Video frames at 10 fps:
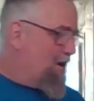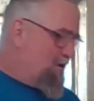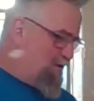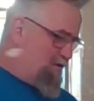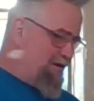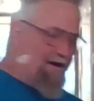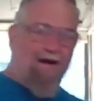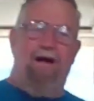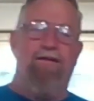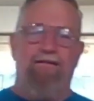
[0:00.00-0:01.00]
Whew.
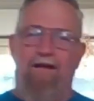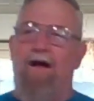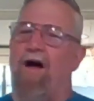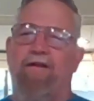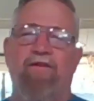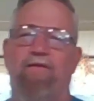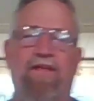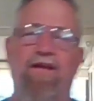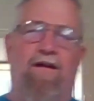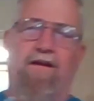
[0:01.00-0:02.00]
I don't
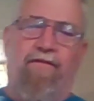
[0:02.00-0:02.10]
think I could